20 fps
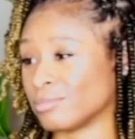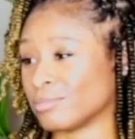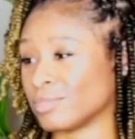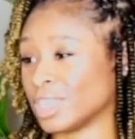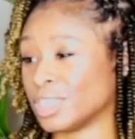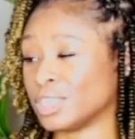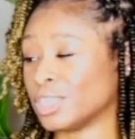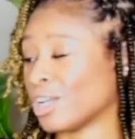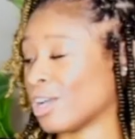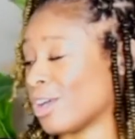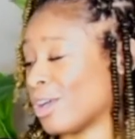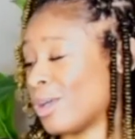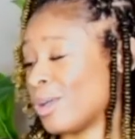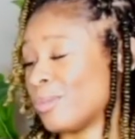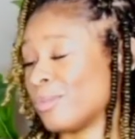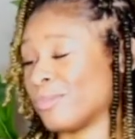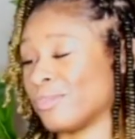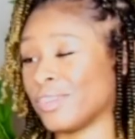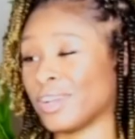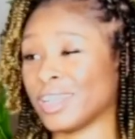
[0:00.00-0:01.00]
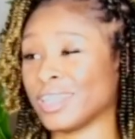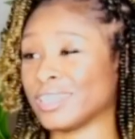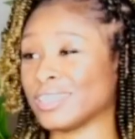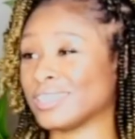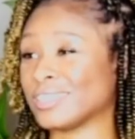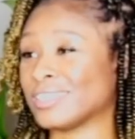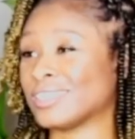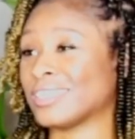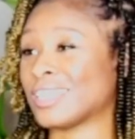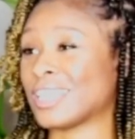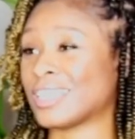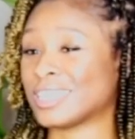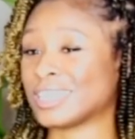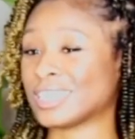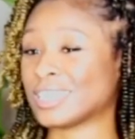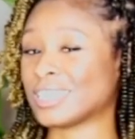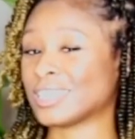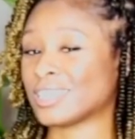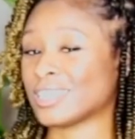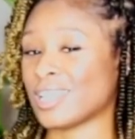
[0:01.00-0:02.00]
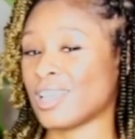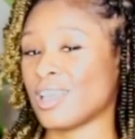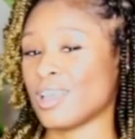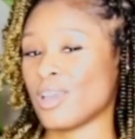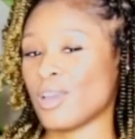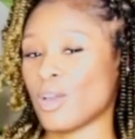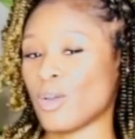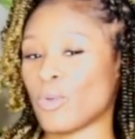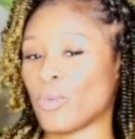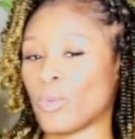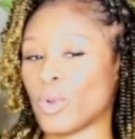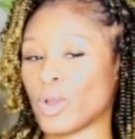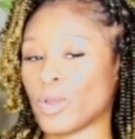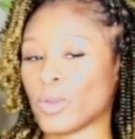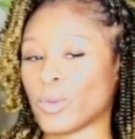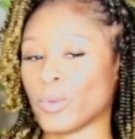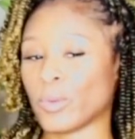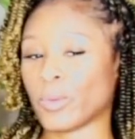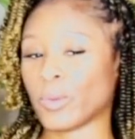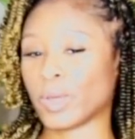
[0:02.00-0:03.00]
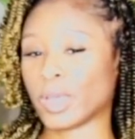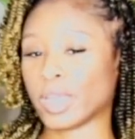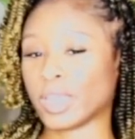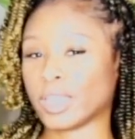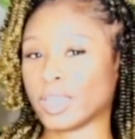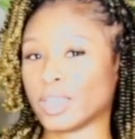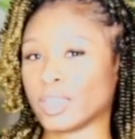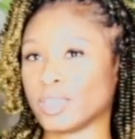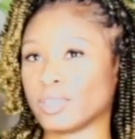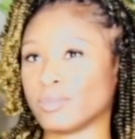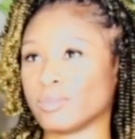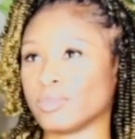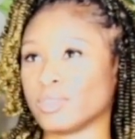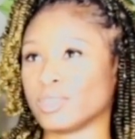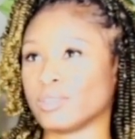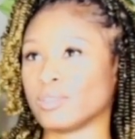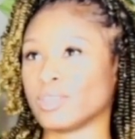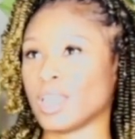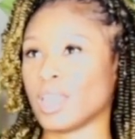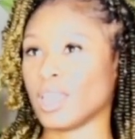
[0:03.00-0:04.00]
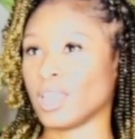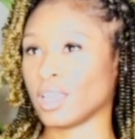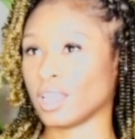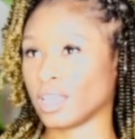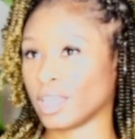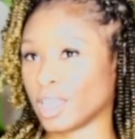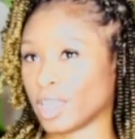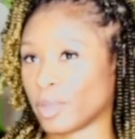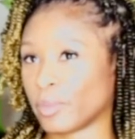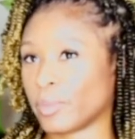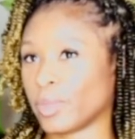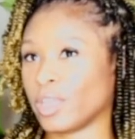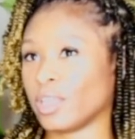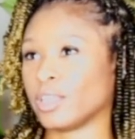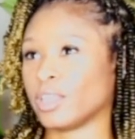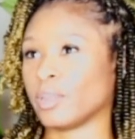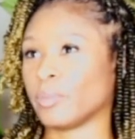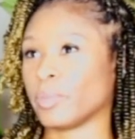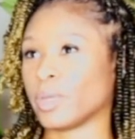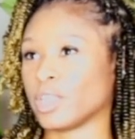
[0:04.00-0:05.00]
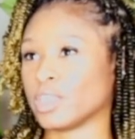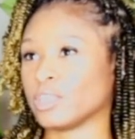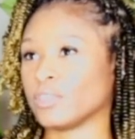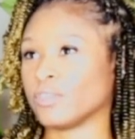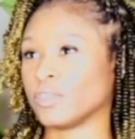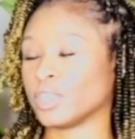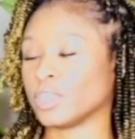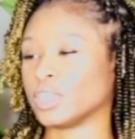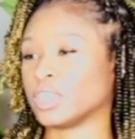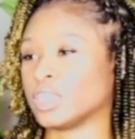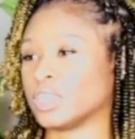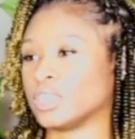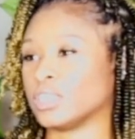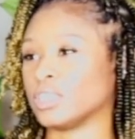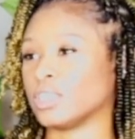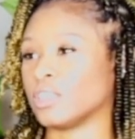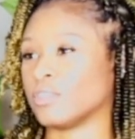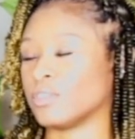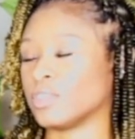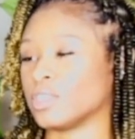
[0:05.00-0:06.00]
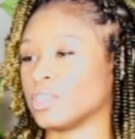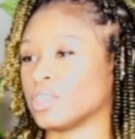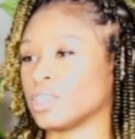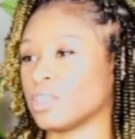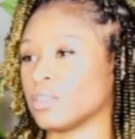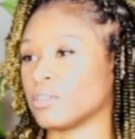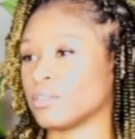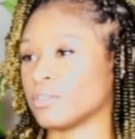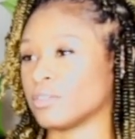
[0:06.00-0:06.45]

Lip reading: the job, friends, just work on healing and being the best version of yourself.